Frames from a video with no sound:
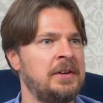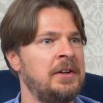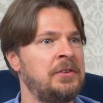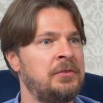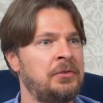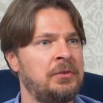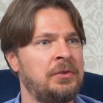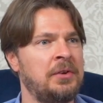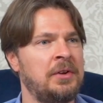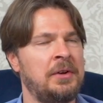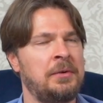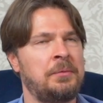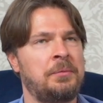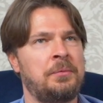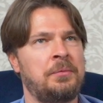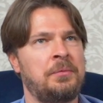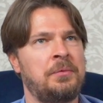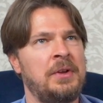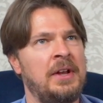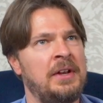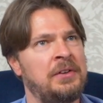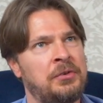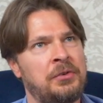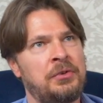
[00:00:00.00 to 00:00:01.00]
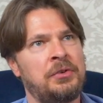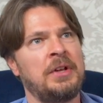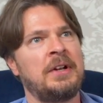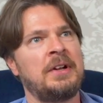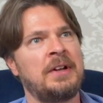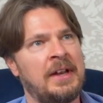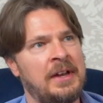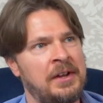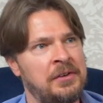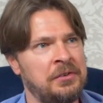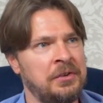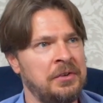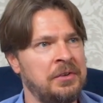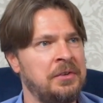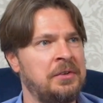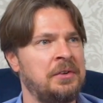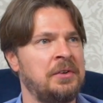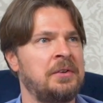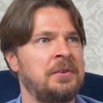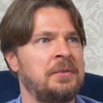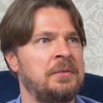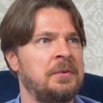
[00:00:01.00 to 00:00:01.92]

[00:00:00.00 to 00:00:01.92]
it still isn't.